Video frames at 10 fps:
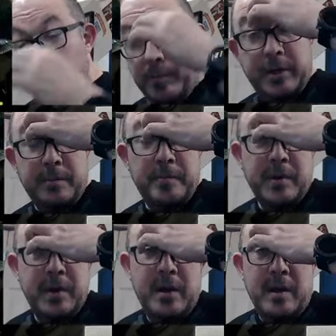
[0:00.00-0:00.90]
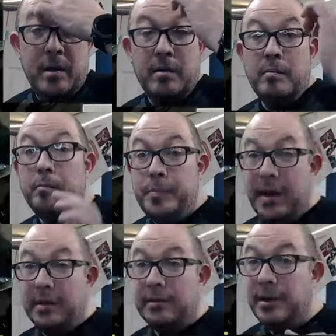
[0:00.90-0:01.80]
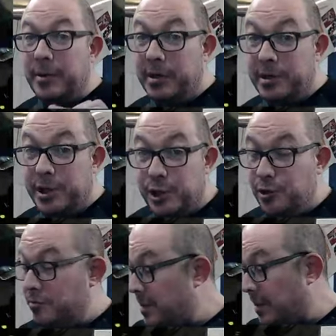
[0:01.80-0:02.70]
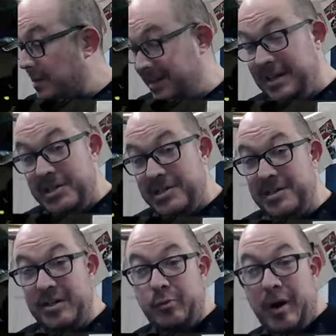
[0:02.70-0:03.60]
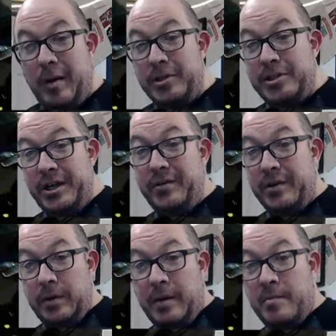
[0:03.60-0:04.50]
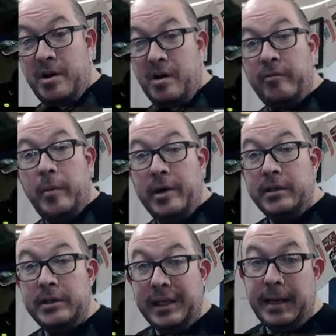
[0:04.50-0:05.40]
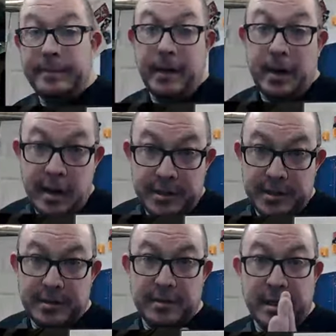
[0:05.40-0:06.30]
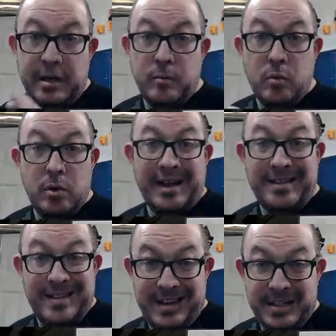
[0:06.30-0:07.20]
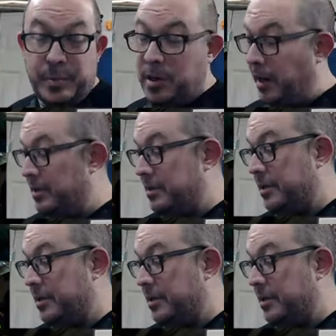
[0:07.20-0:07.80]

but but I'm going to assume that this is probably saving them enough money to get us the keyboard at this price.